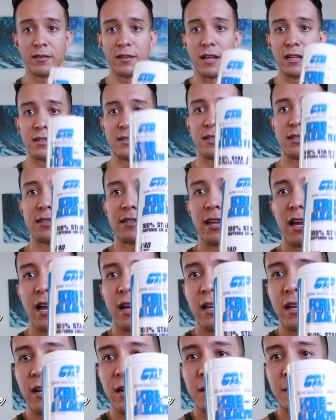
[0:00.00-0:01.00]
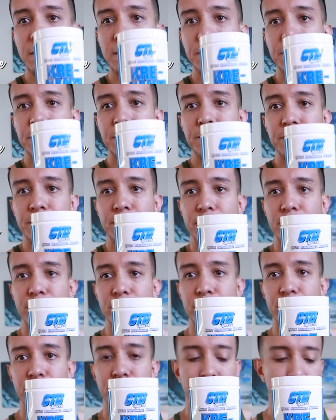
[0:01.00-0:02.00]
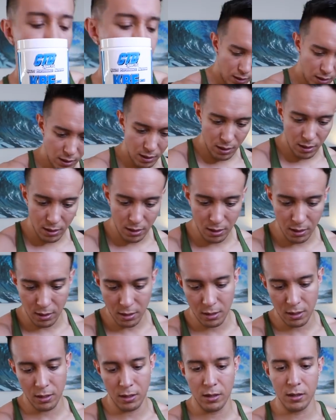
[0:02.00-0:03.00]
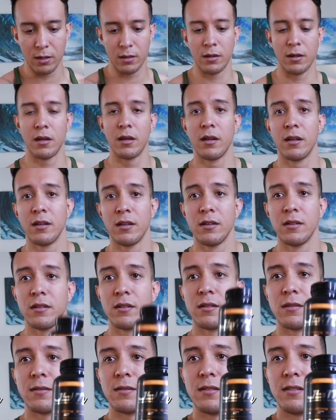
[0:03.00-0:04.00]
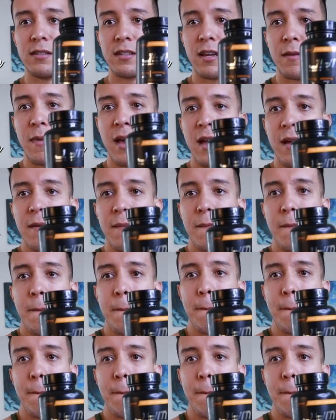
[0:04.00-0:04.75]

That's this guy here and ZMA.